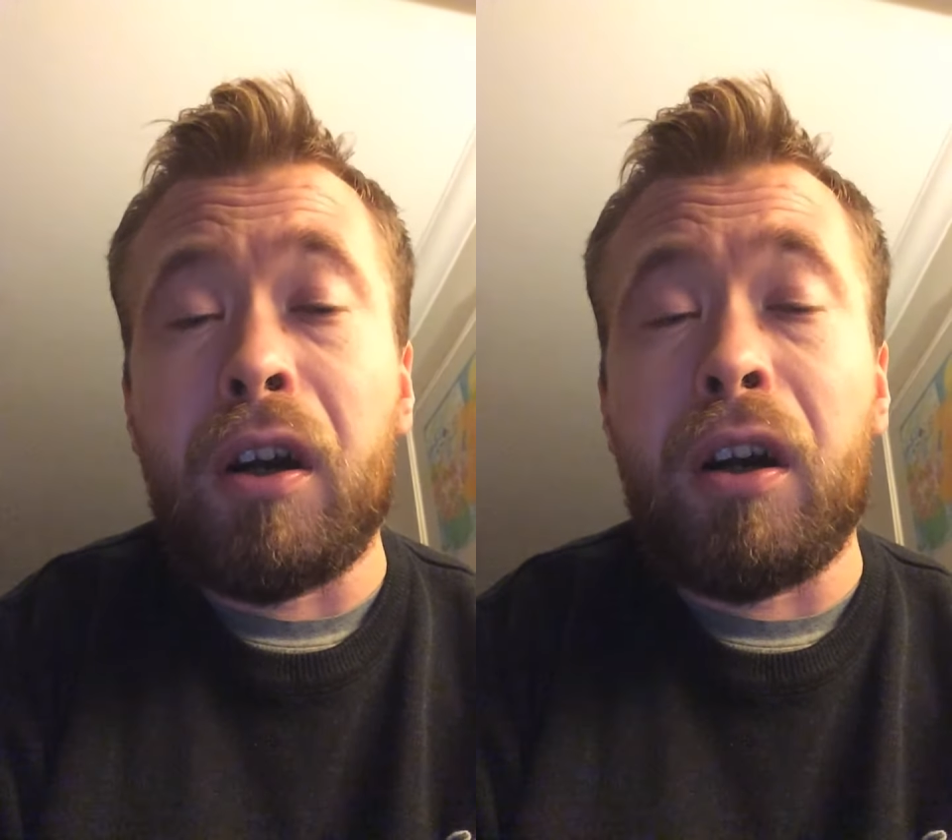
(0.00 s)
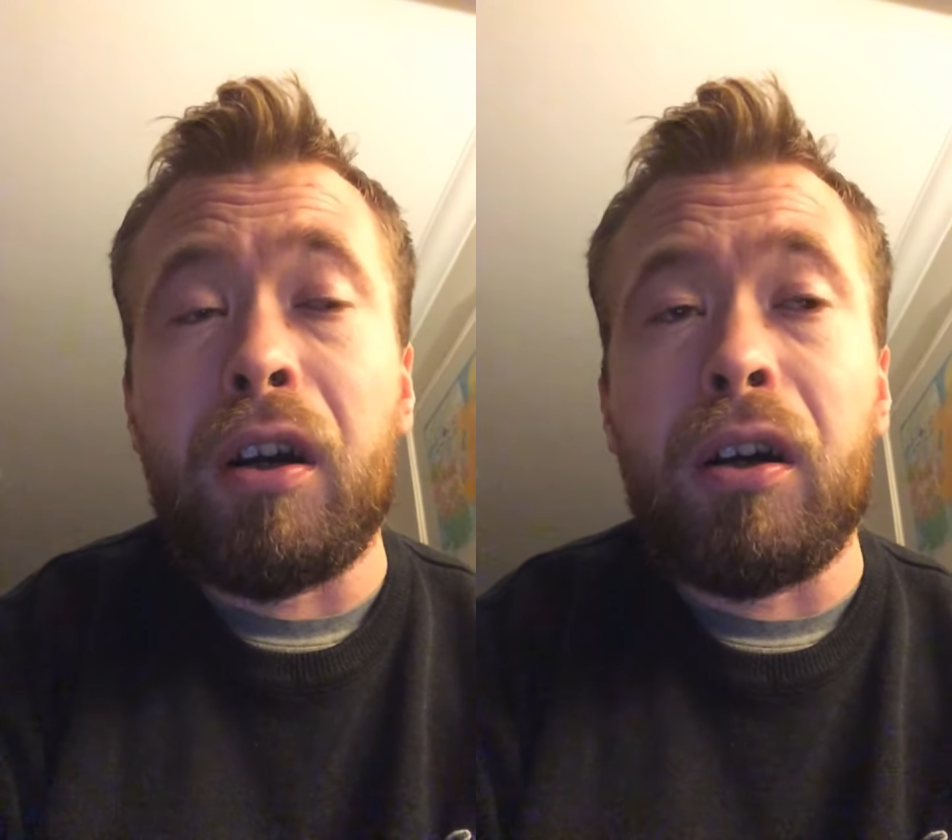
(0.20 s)

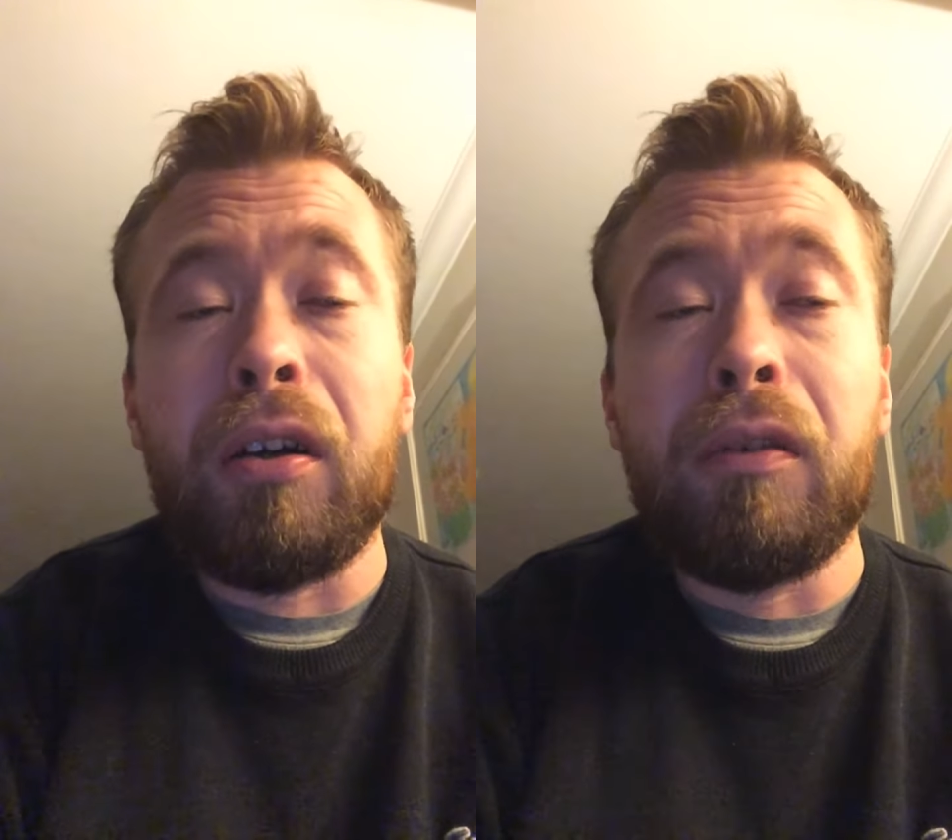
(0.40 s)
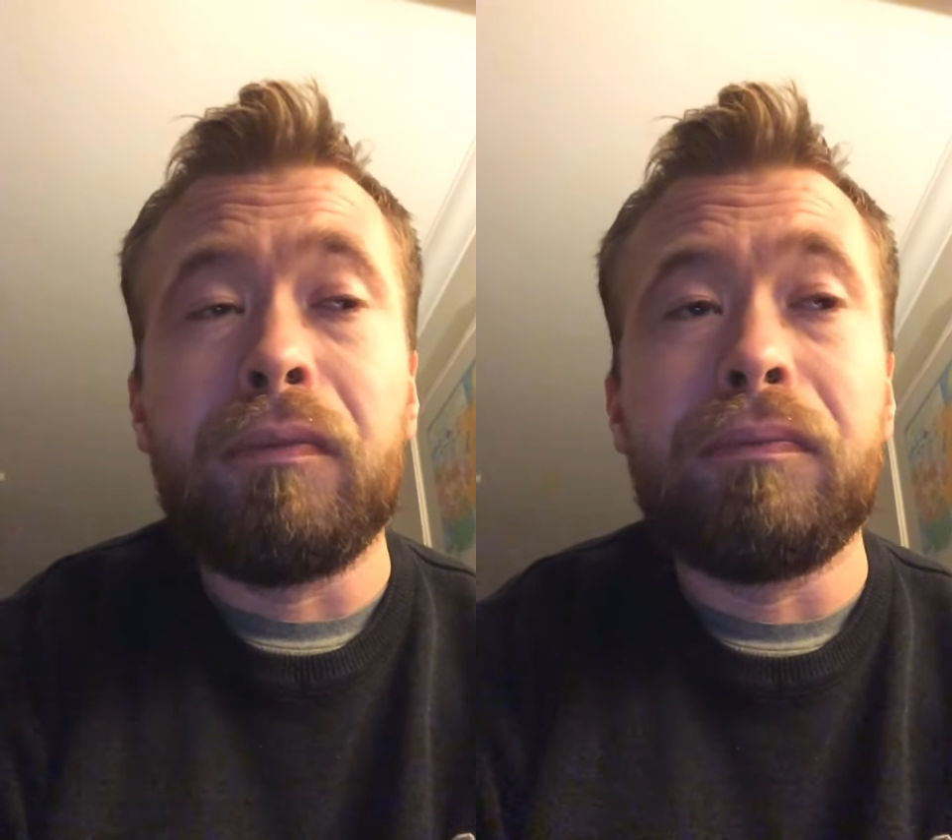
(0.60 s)
are
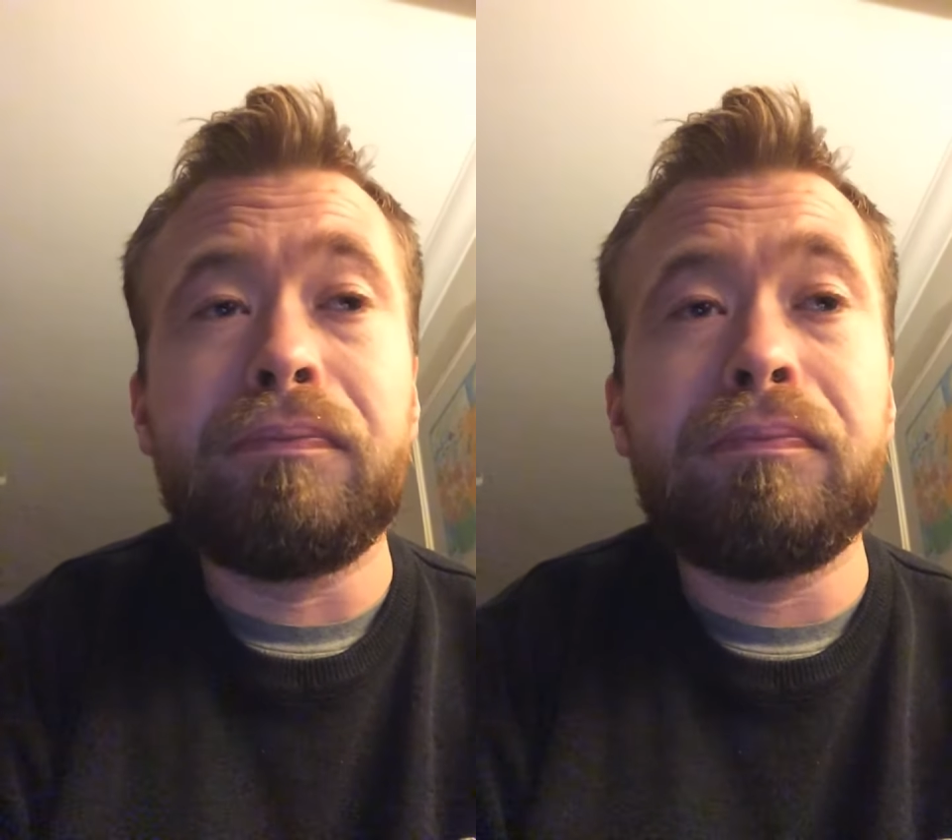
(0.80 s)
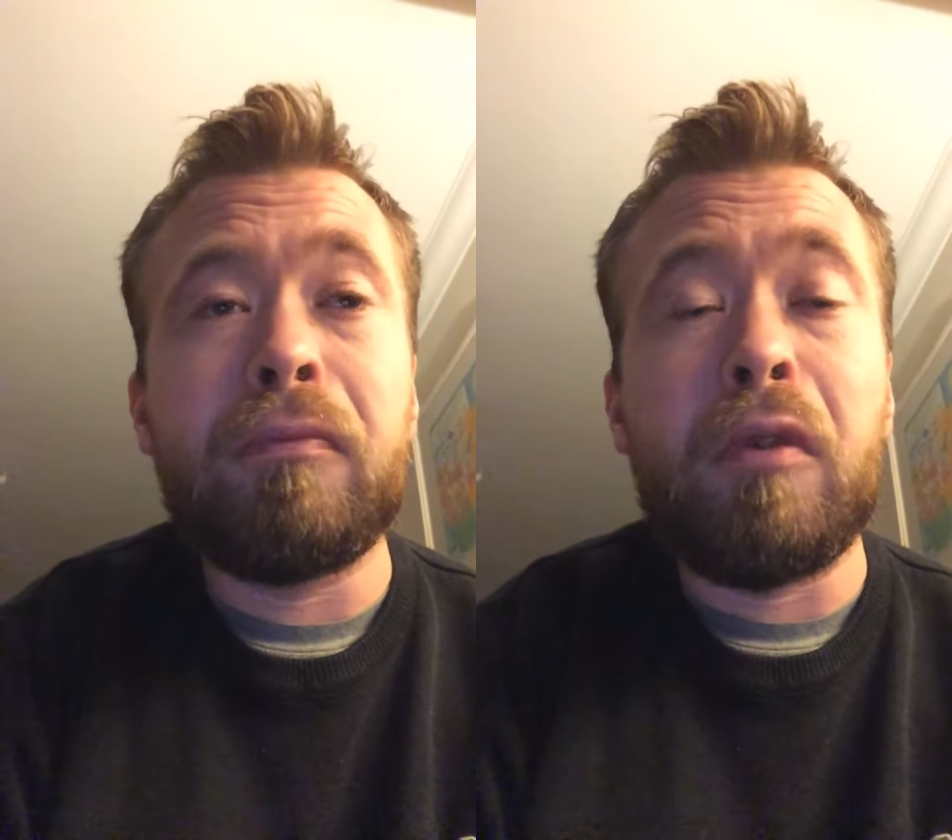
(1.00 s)

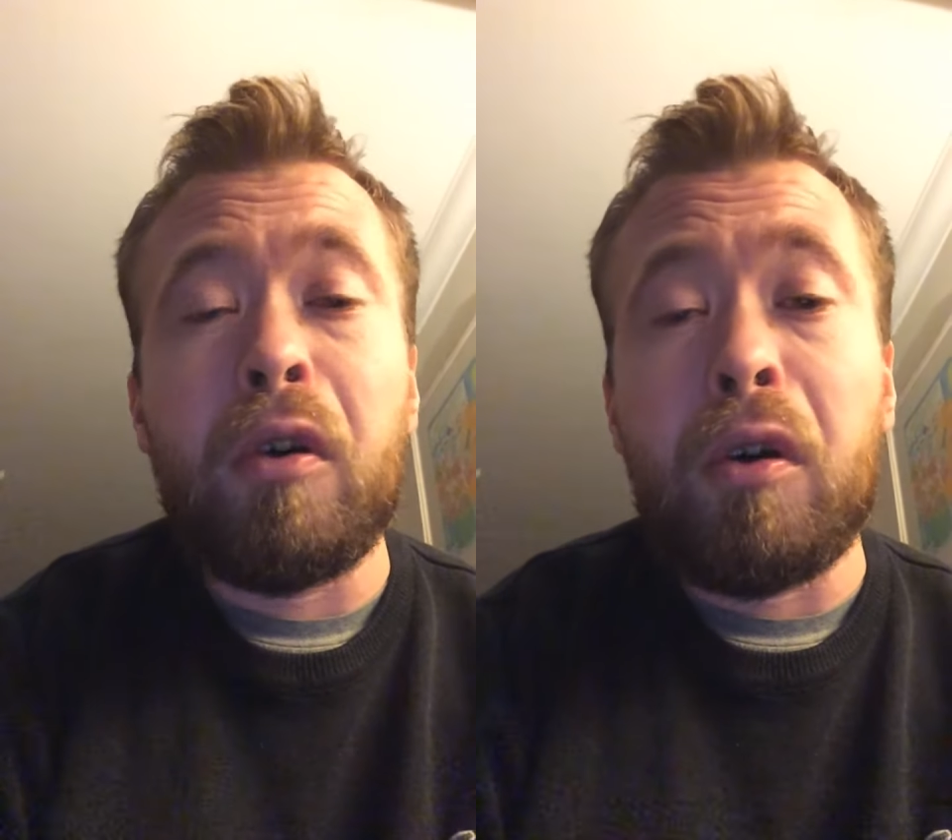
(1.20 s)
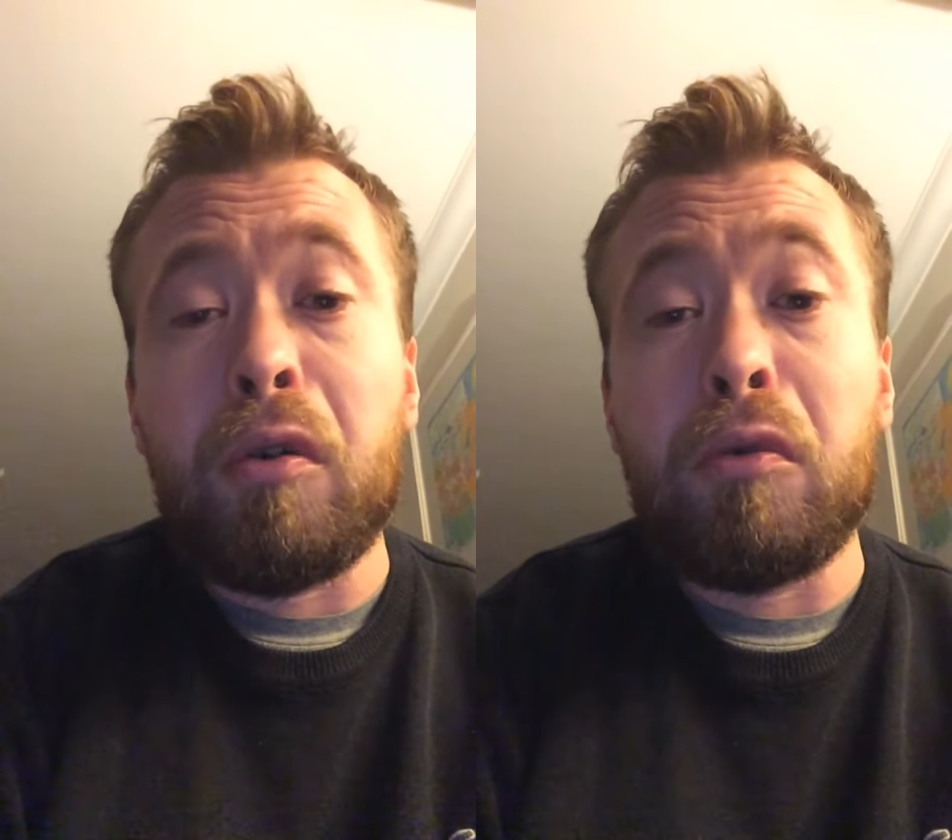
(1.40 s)

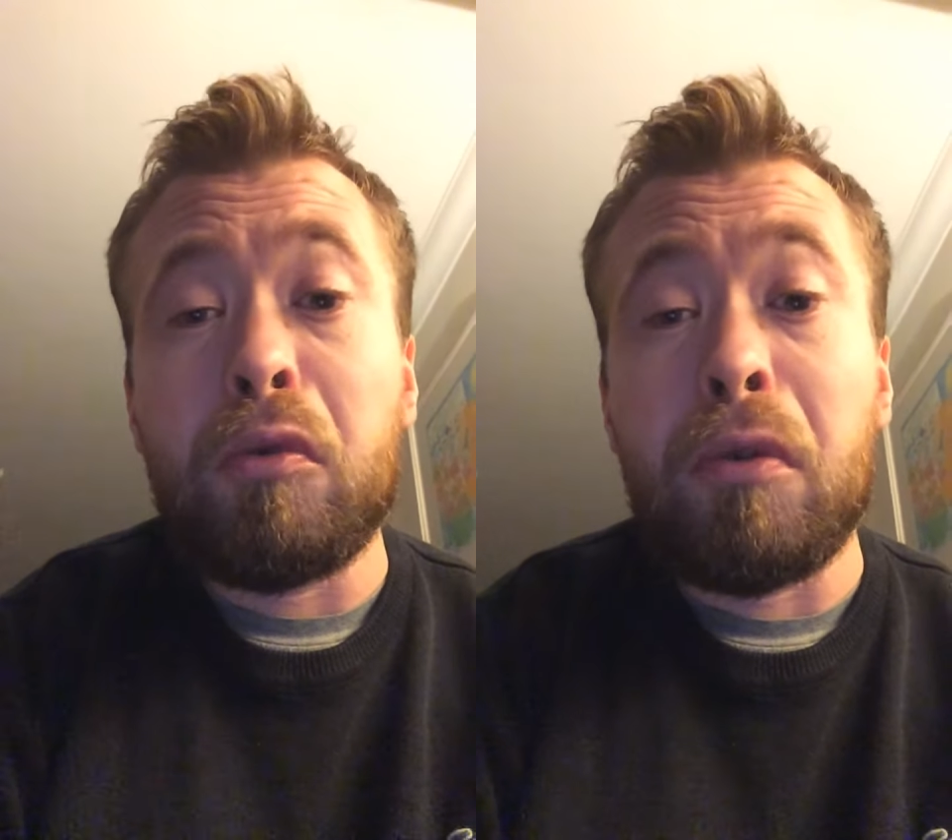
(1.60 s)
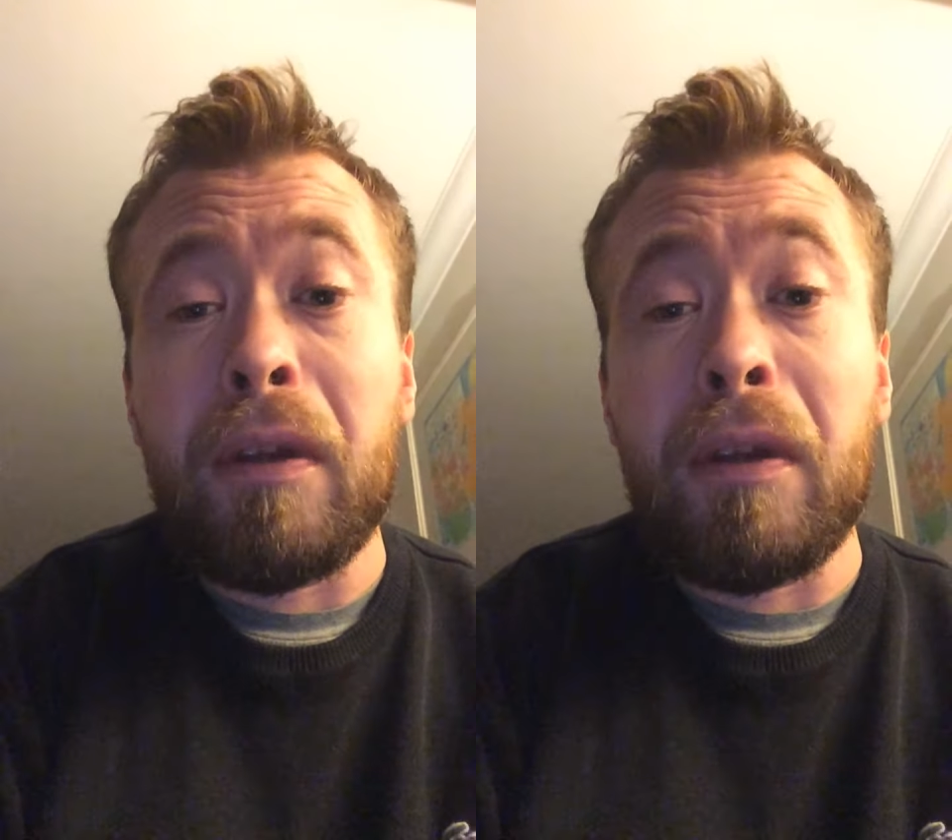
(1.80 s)
what